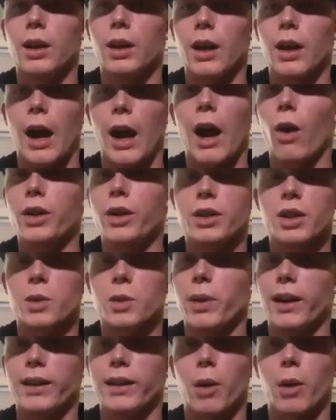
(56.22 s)
I always
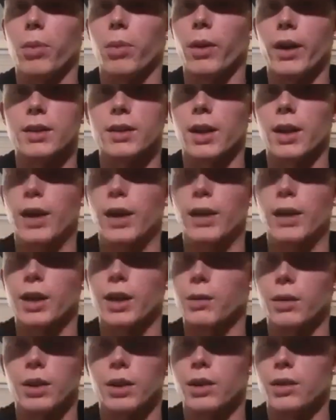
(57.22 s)
just picked out players that I
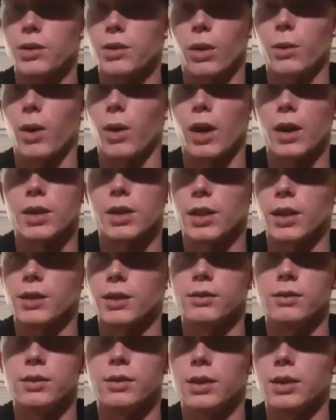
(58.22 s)
genuinely enjoyed watching.
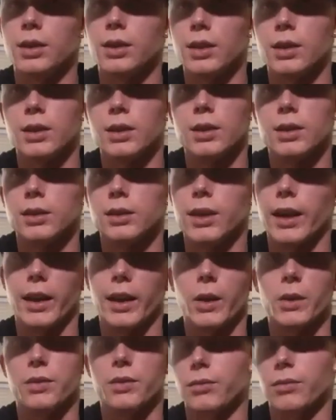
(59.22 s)
And
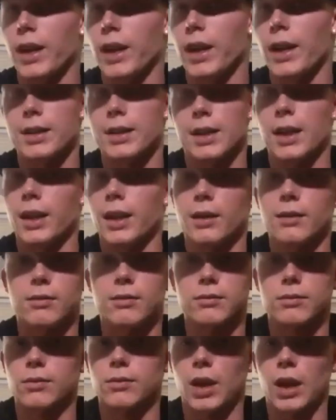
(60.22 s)
that goes from guys like
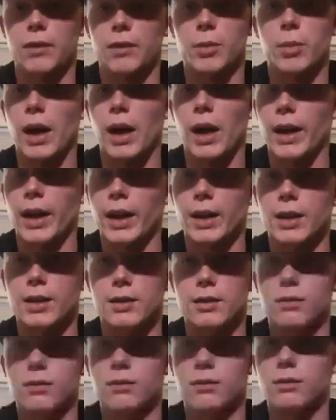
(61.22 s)
Javi
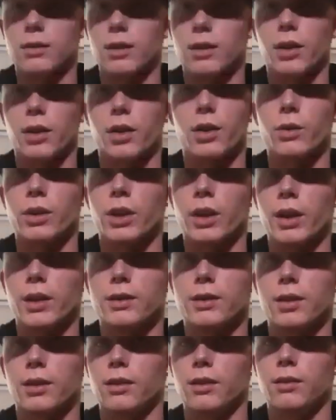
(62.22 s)
Baez and
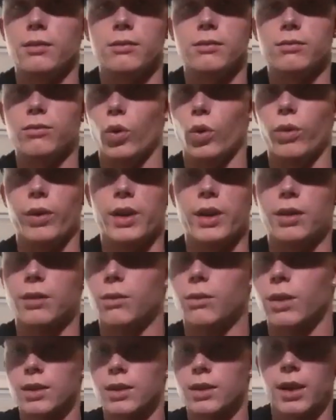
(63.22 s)
Acuna to more
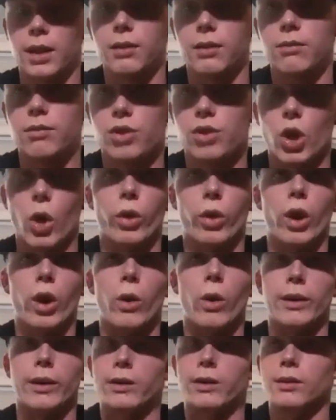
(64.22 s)
recent like
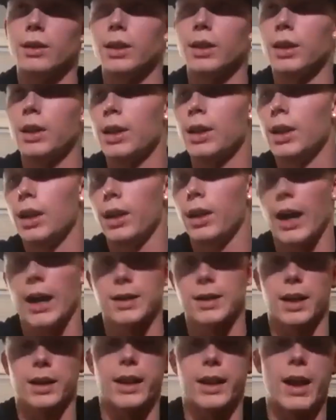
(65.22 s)
Soto and
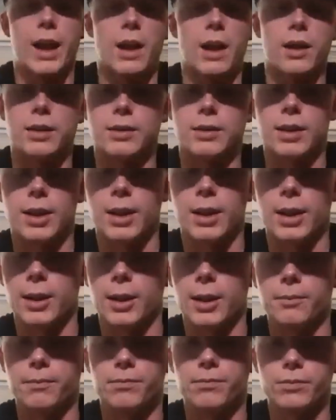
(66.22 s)
guys like that.
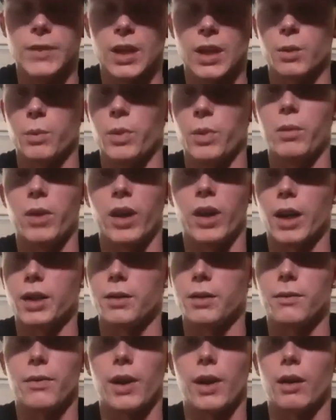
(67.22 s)
I was a big
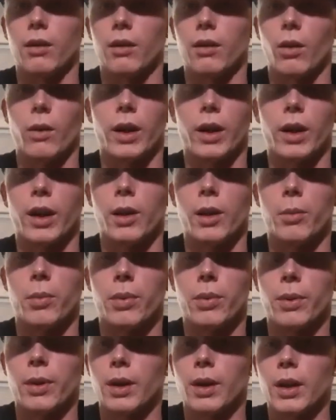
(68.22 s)
McCutcheon fan growing up.
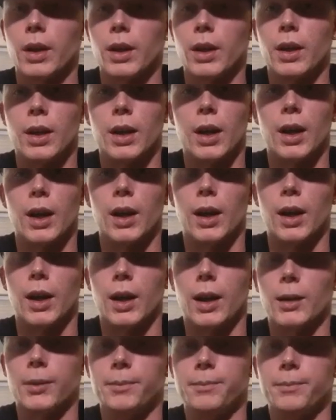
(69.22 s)

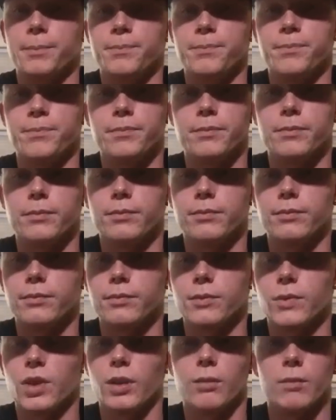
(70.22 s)
I
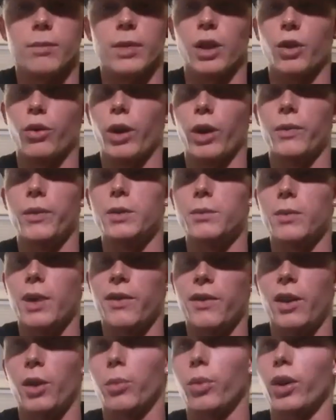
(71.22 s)
mean, Griffey's
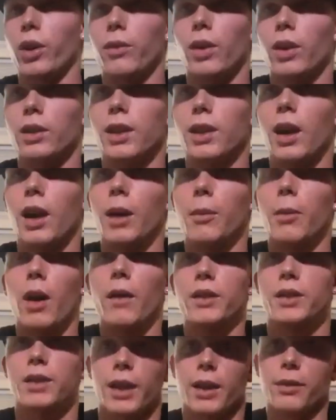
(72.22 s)
my favorite player of all time.
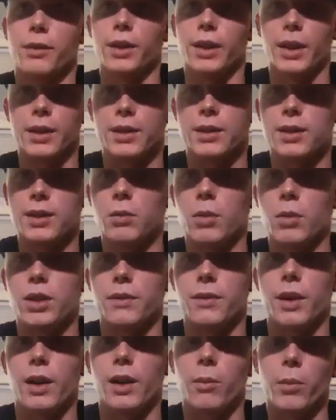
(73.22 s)
Obviously, I didn't really get to see
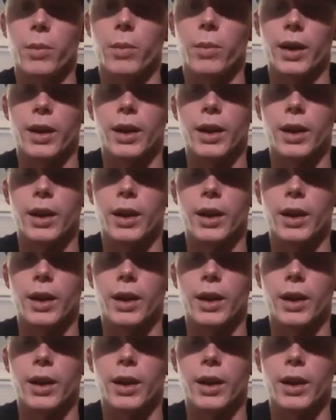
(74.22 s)
much of him, but